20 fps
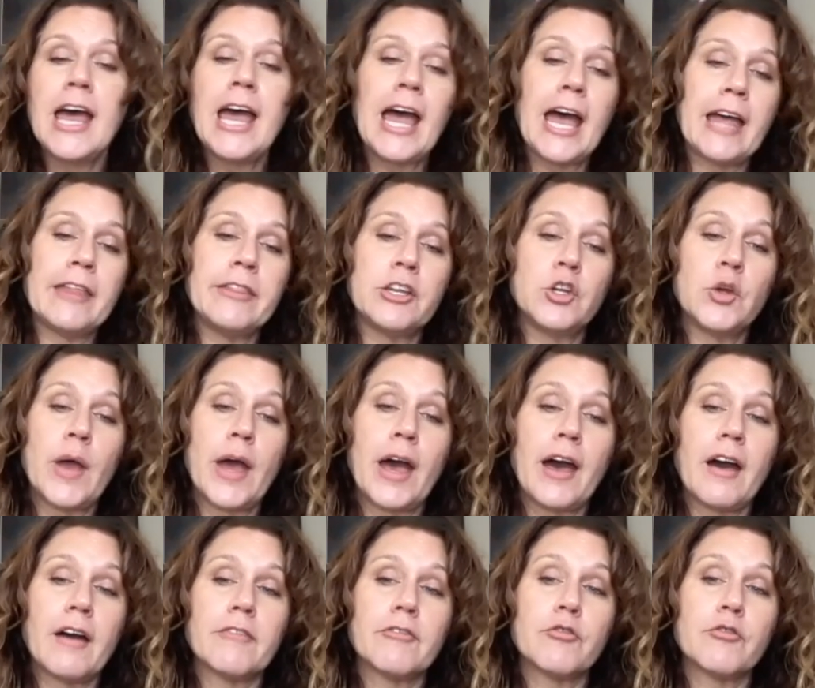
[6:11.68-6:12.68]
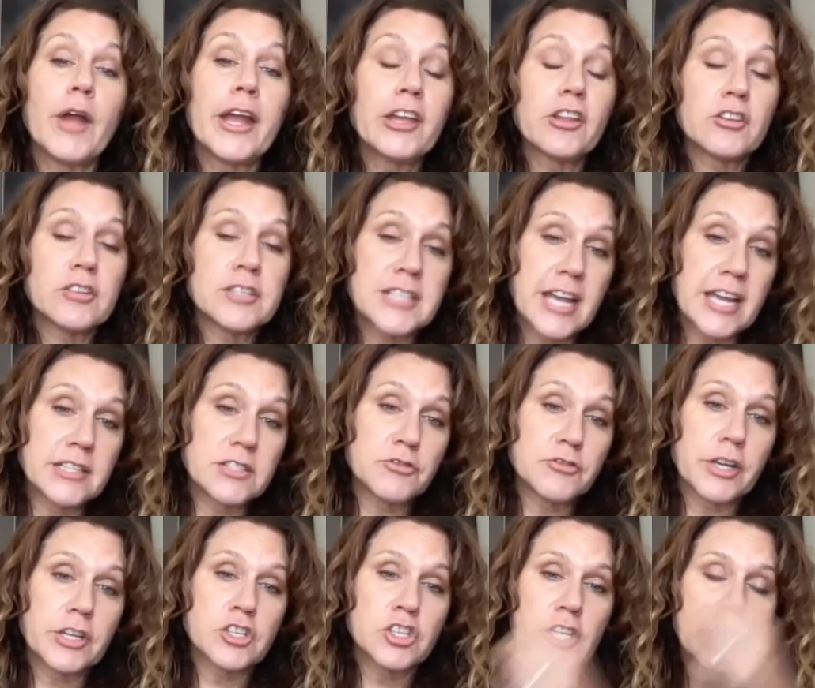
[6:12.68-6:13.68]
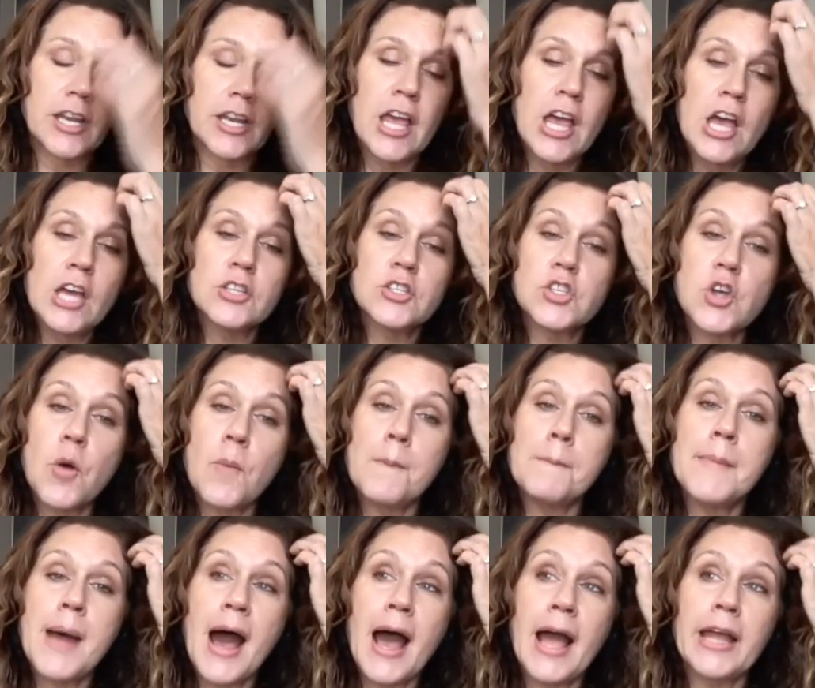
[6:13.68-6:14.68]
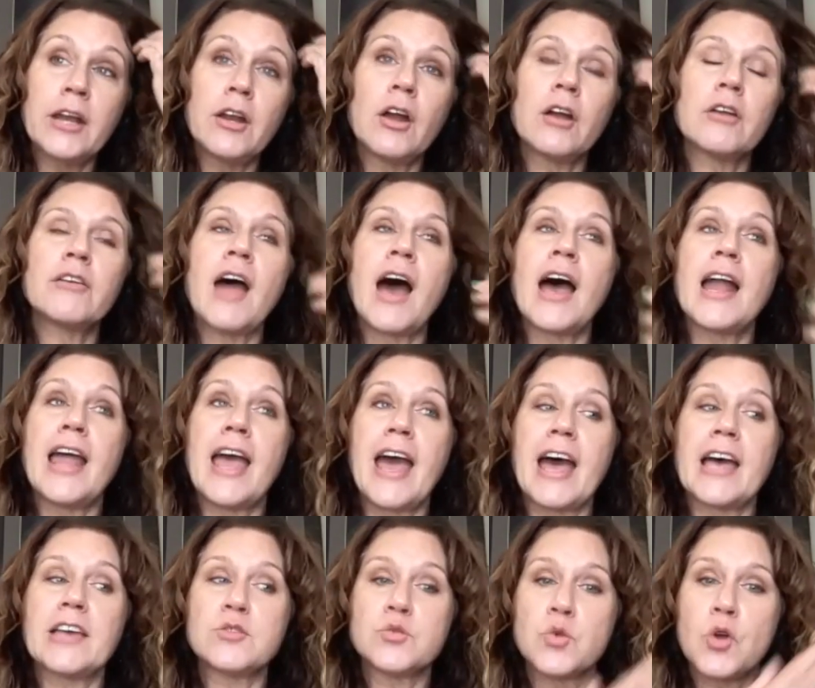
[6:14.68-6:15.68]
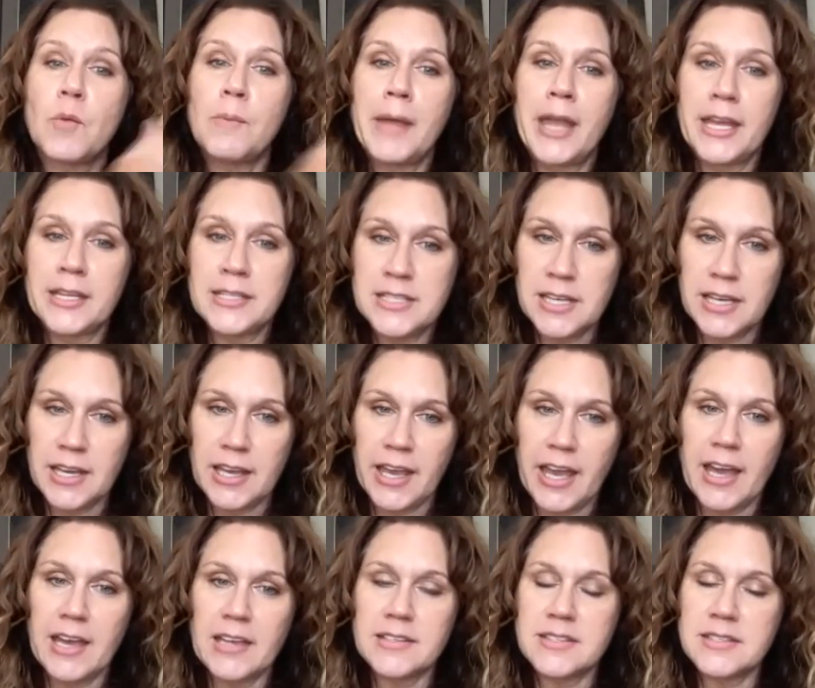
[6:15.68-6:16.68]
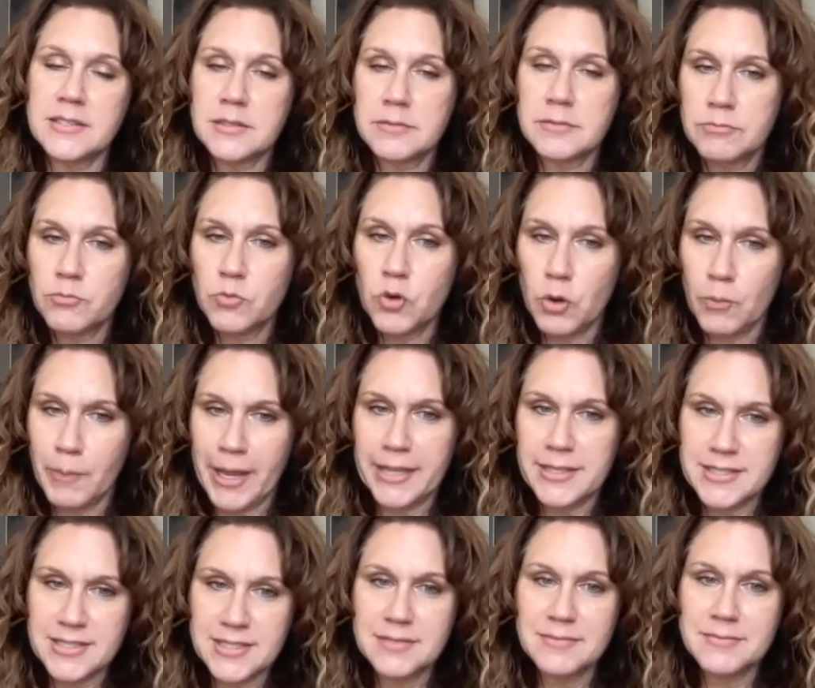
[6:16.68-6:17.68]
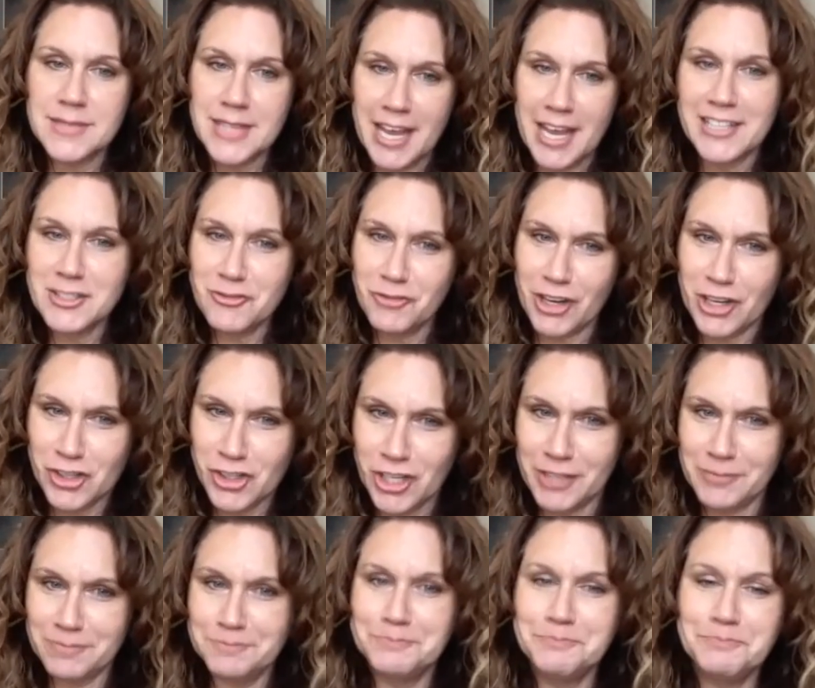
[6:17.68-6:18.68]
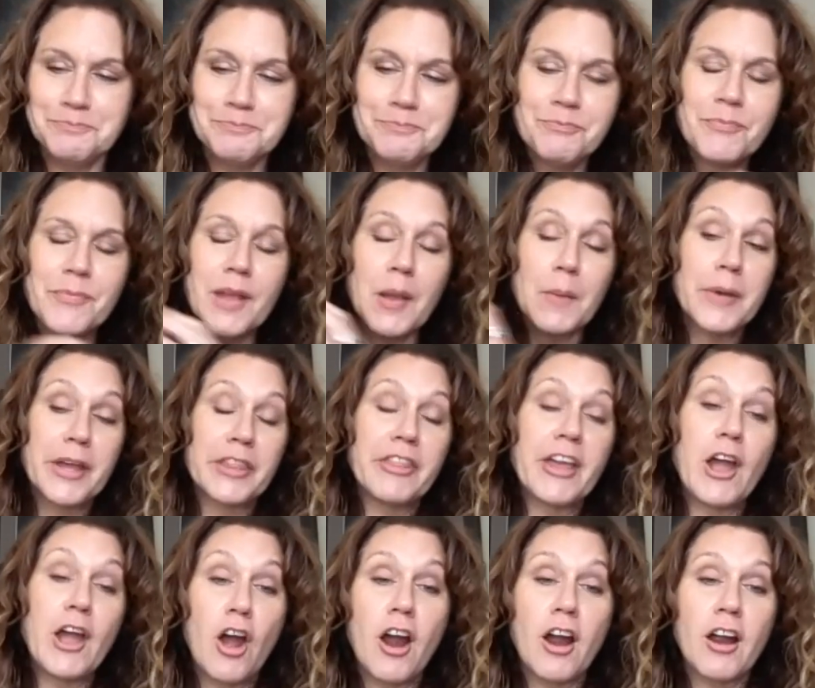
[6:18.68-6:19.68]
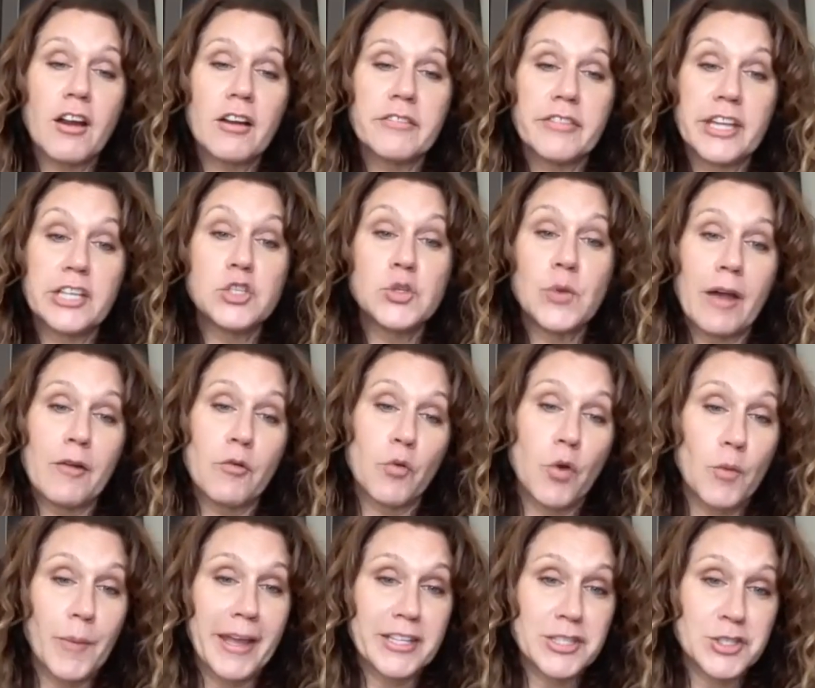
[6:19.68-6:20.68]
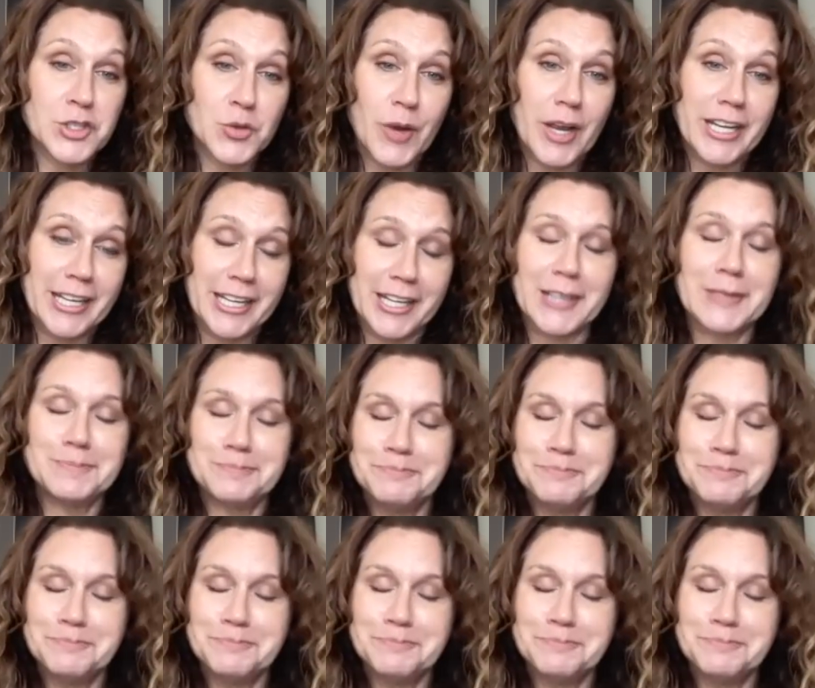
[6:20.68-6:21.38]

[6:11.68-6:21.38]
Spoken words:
and then you have regular science fiction. So mine are not as romantic as romance science fiction, but they do have a romance thread in it.